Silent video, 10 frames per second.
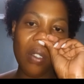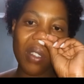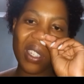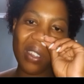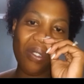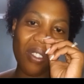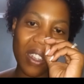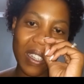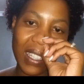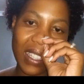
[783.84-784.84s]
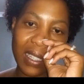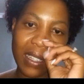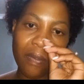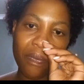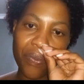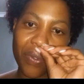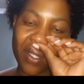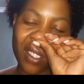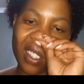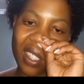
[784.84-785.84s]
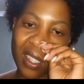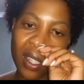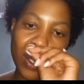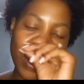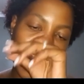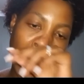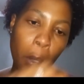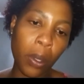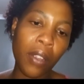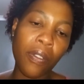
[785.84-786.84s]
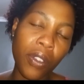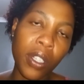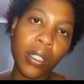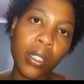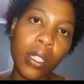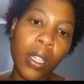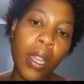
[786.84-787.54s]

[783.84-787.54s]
which, of course, it's not how they felt